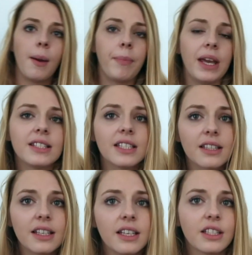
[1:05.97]

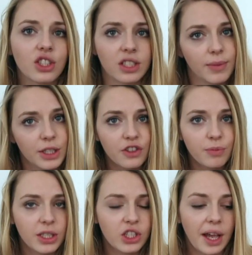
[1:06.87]
Basically, it's just a bunch of
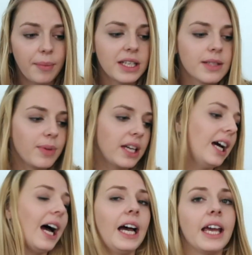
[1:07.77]
pajamas, but
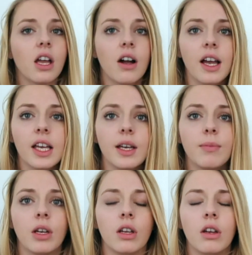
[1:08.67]
I got
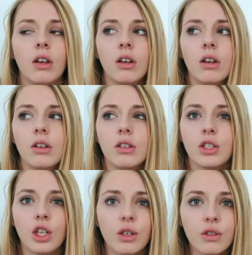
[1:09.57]
him
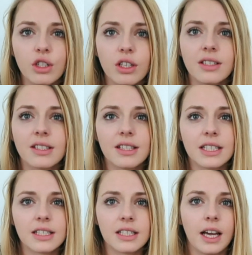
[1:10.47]
two shirts
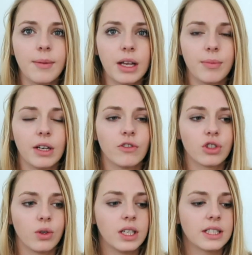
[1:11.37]
this time and a pair of
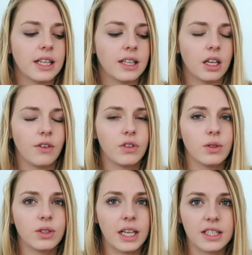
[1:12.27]
shorts and then a
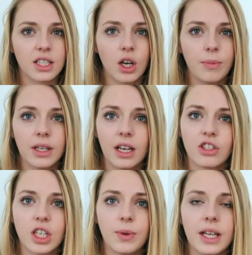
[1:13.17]
few days ago me and
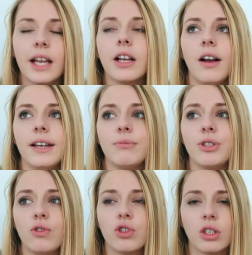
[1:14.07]
LJ went and got him
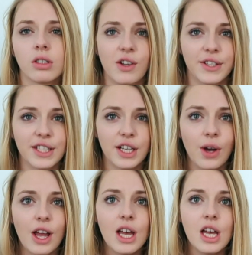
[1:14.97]
two shirts also.
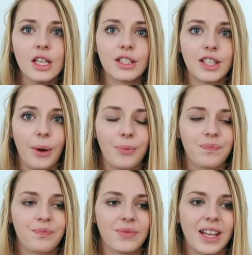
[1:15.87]
So
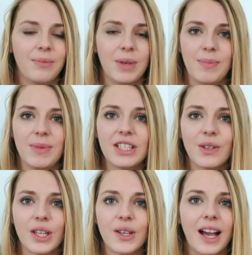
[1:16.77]
I'm gonna be
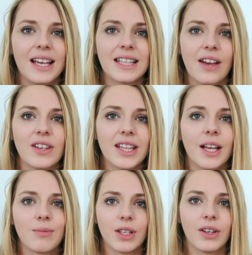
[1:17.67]
showing you guys everything.
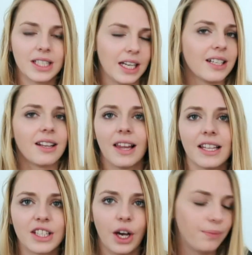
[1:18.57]
I'm so excited.
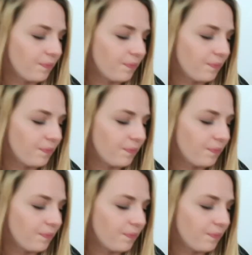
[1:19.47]
Let's go.